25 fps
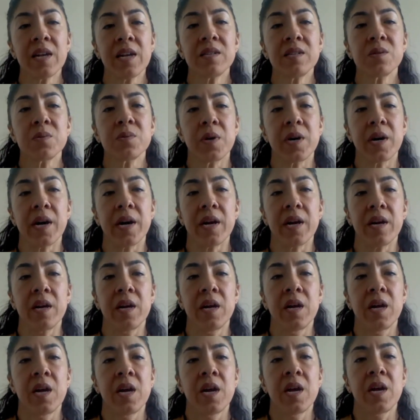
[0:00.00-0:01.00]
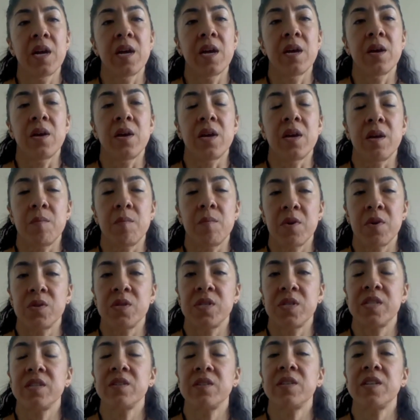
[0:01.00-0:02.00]
That is why
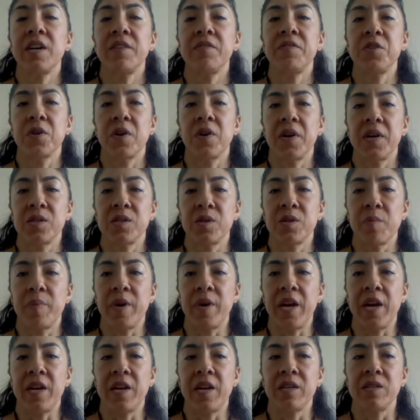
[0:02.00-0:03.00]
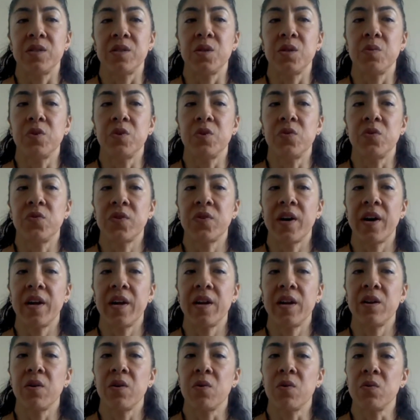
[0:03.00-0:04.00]
in most still life drawings or paintings you will
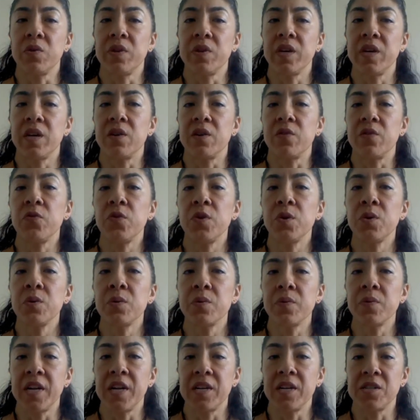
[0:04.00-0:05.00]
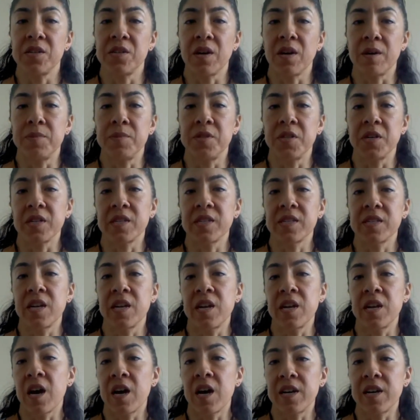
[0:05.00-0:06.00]
find only a few arranged
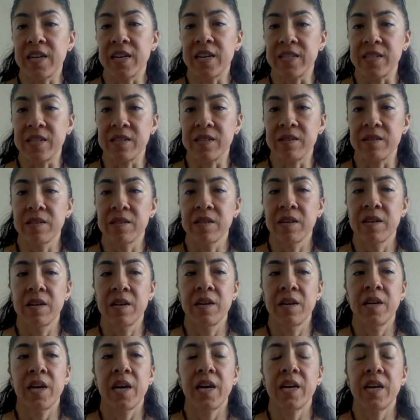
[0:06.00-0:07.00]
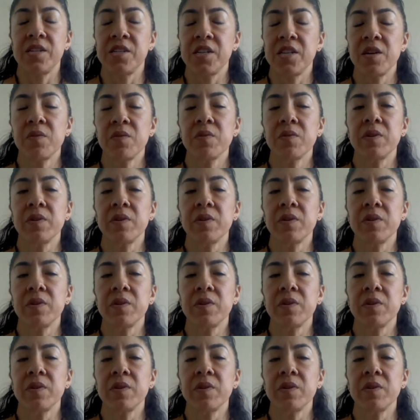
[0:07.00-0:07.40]
objects, not dozens. And